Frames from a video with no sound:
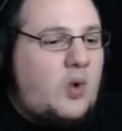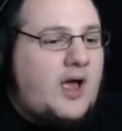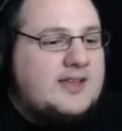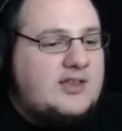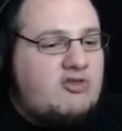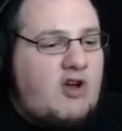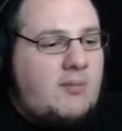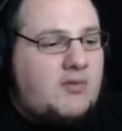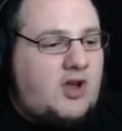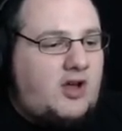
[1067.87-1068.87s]
Why is the
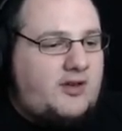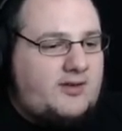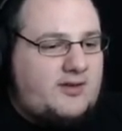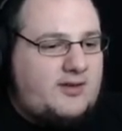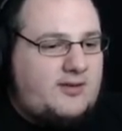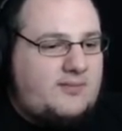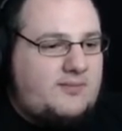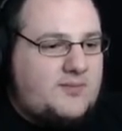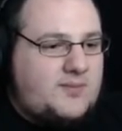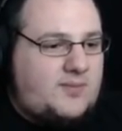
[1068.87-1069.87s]
rum gone?
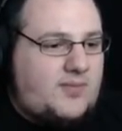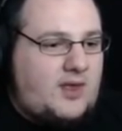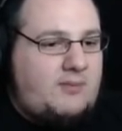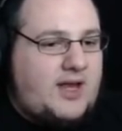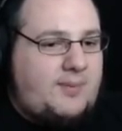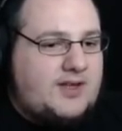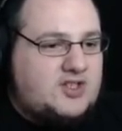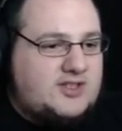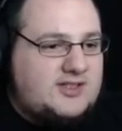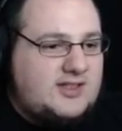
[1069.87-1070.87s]
Many
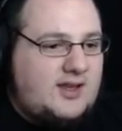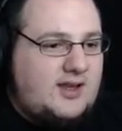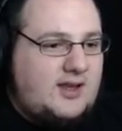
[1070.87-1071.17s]
pictures.